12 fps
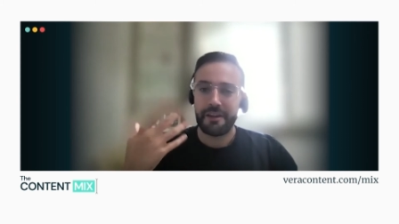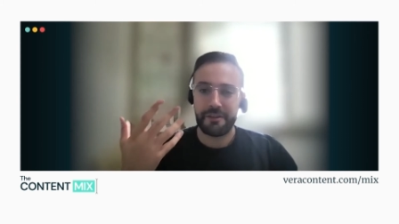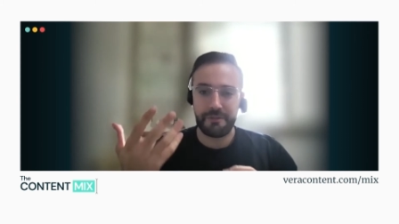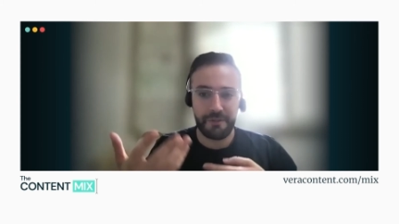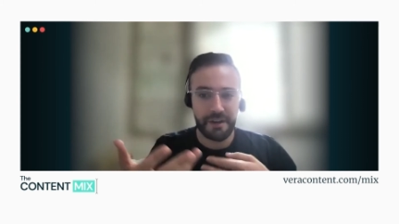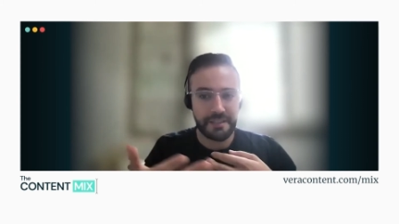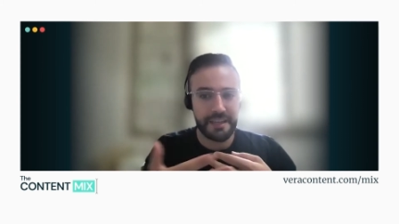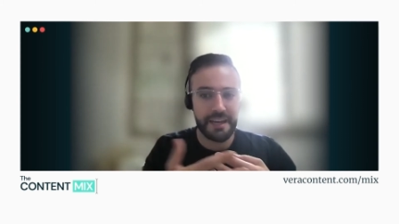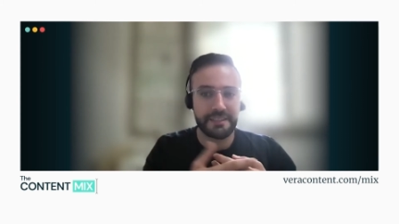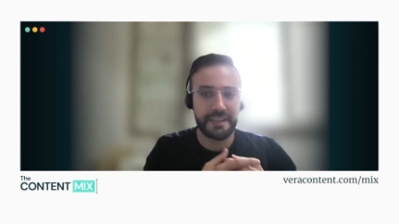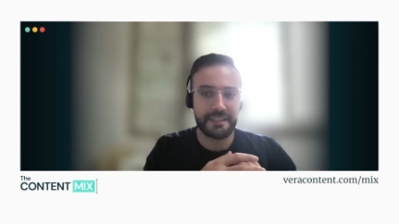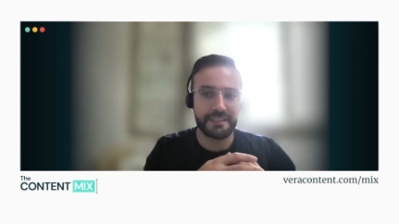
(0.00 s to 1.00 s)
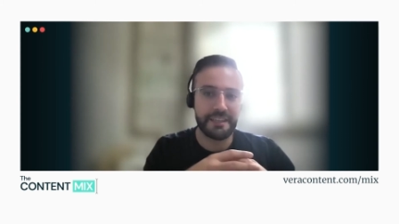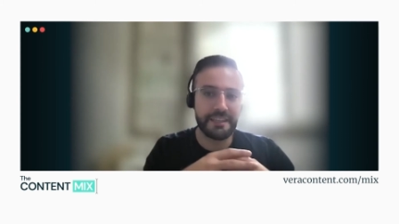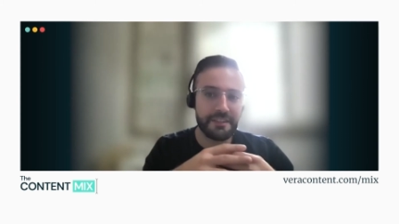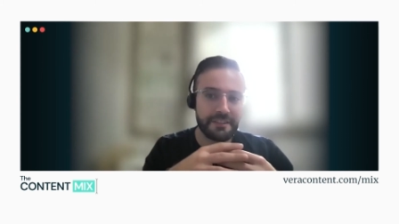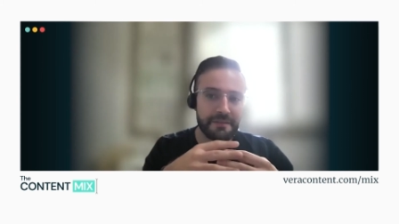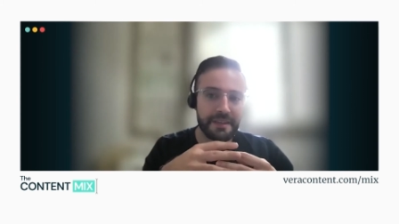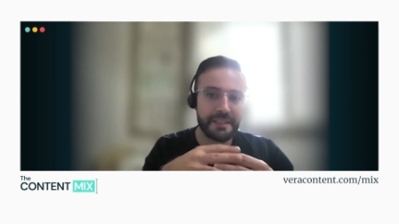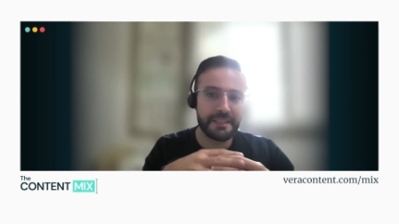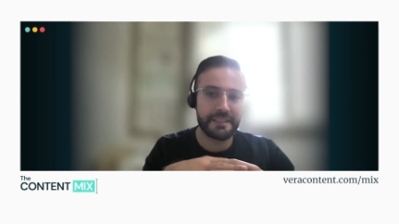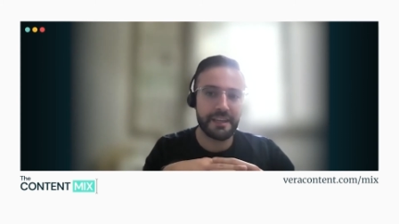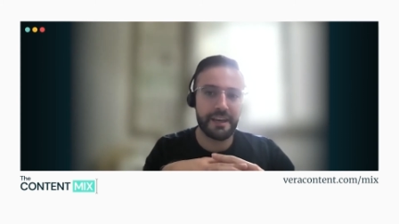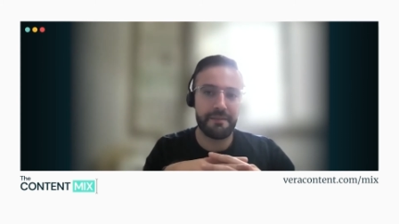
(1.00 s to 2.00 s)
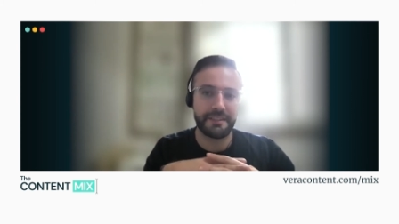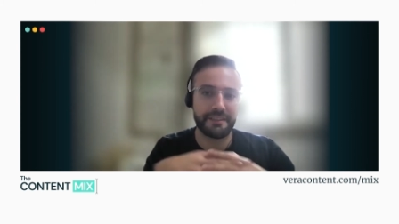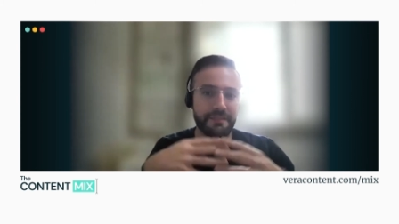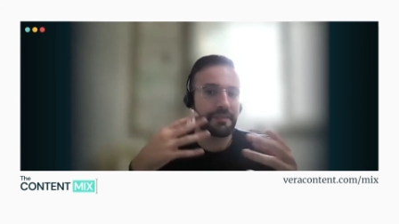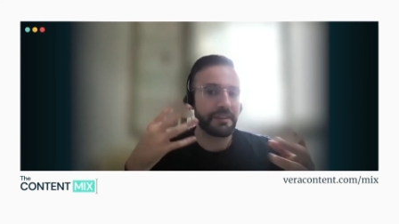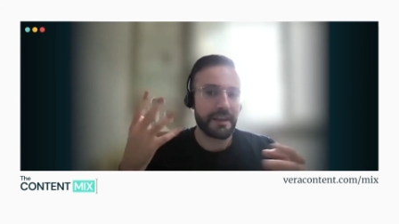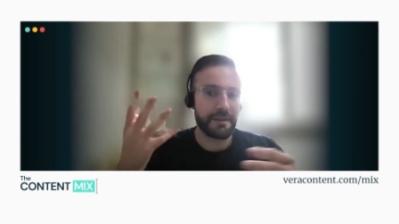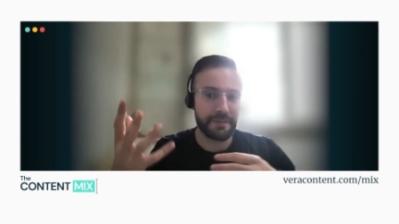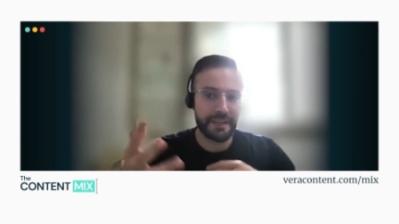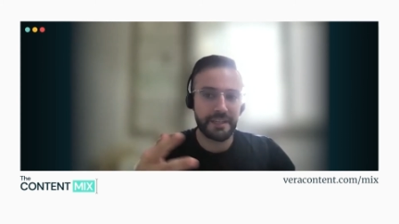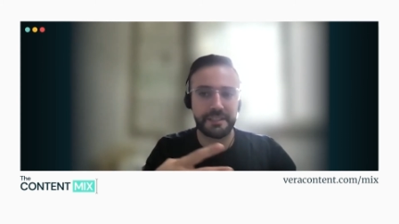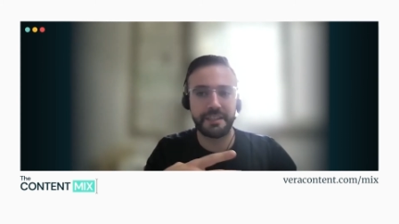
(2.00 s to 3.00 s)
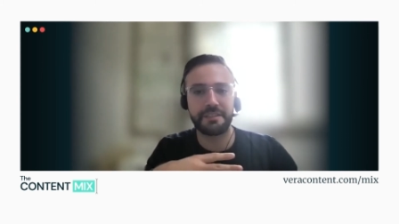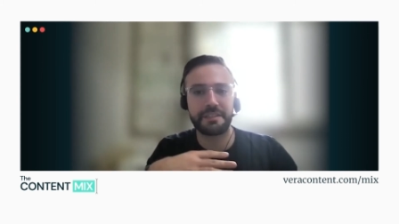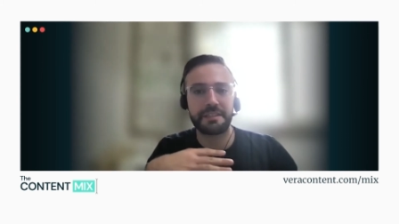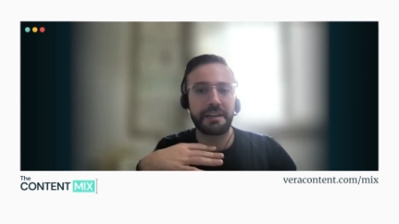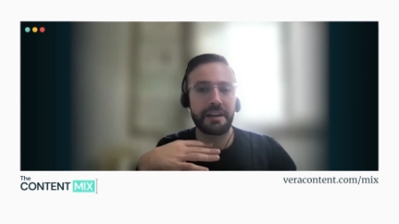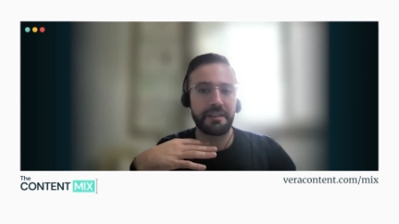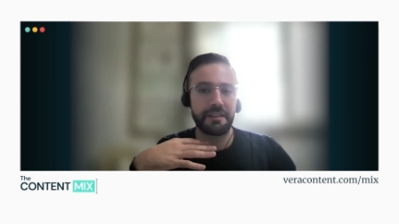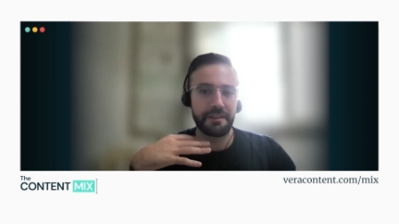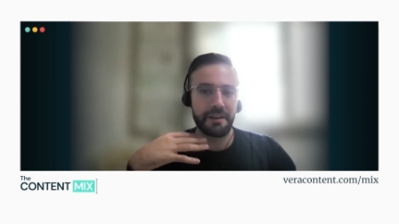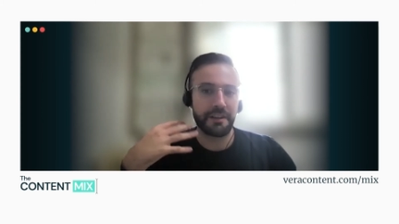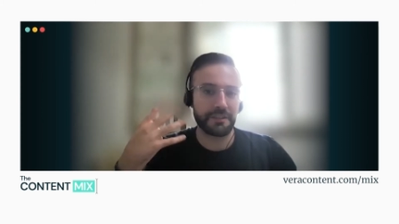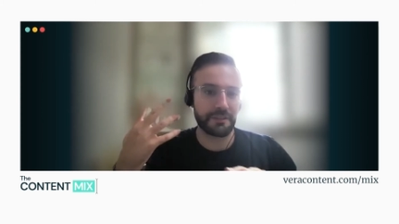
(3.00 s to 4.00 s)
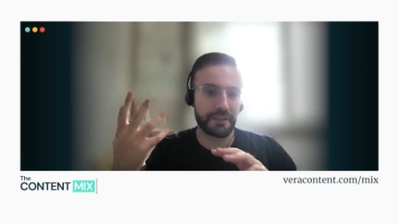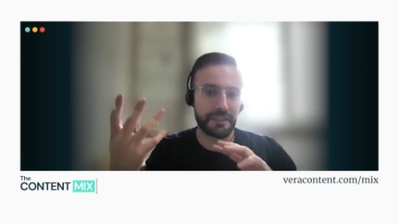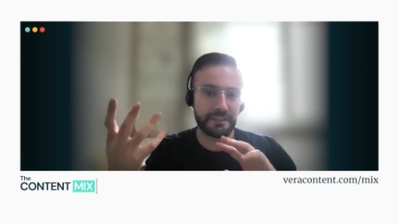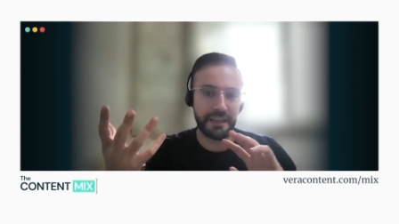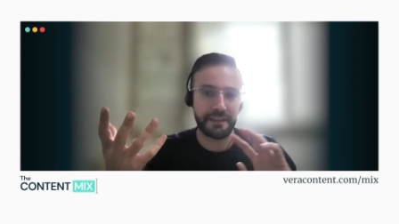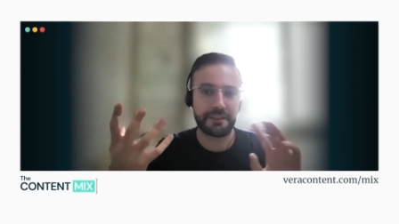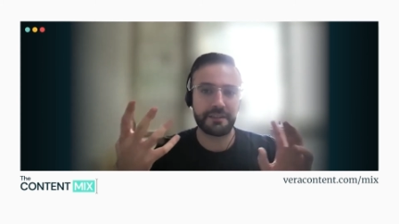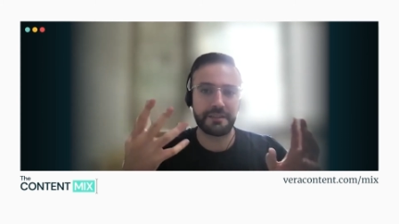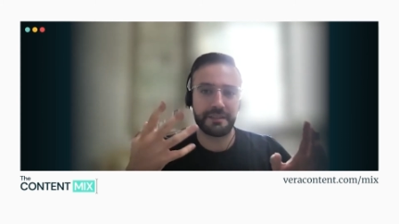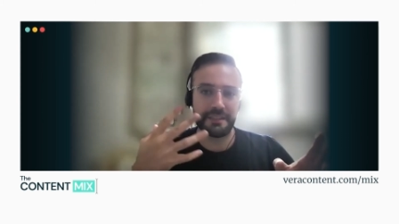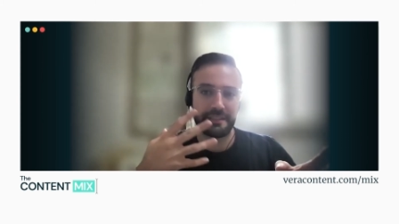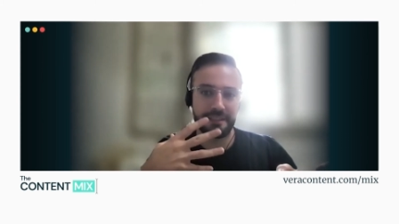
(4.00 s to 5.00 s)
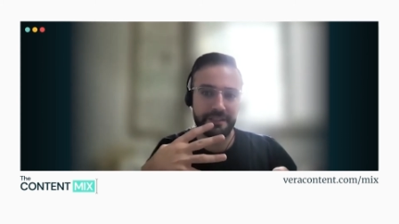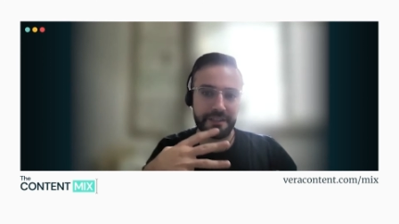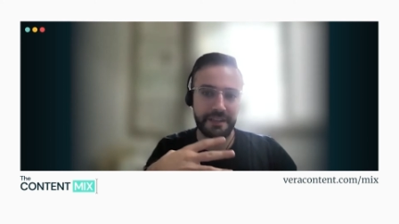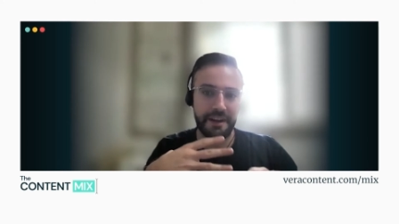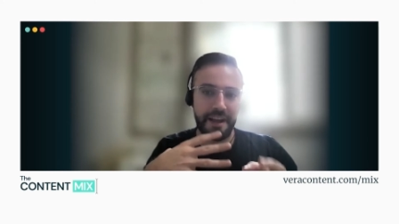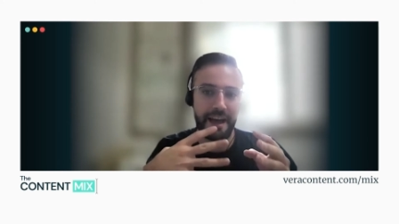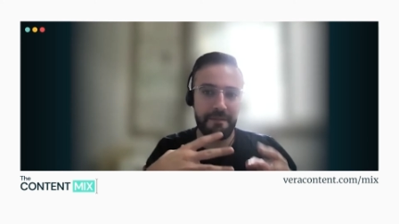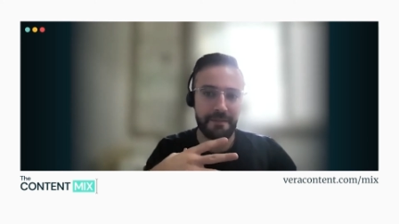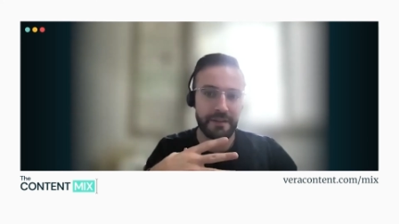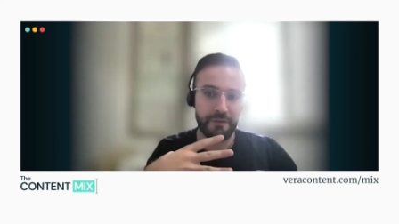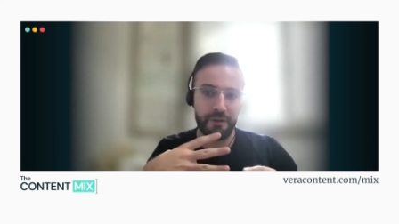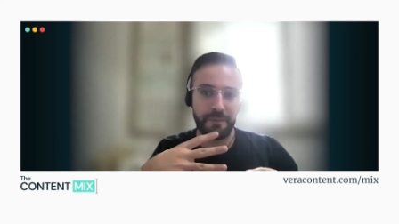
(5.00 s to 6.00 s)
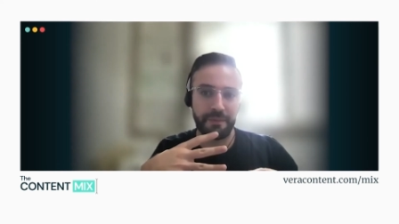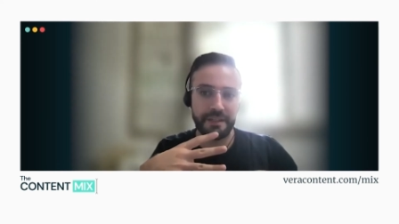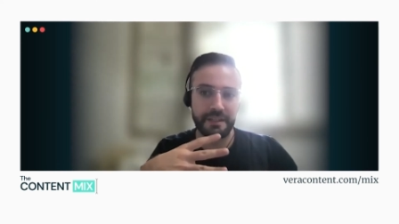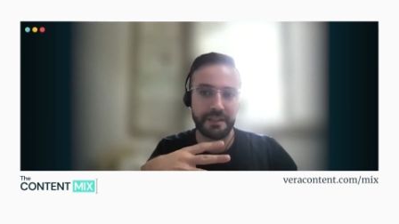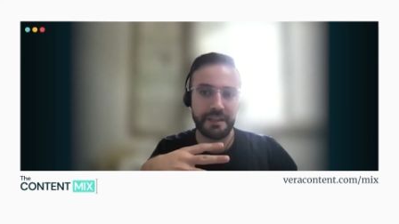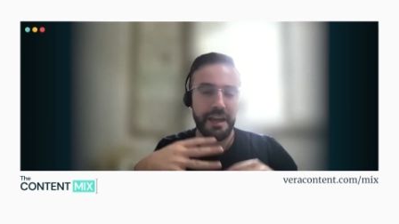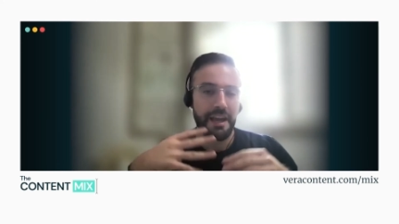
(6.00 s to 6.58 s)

worked at Texas Instruments as a field application engineer, and then you also worked in technical sales engineer at Mill Corporation.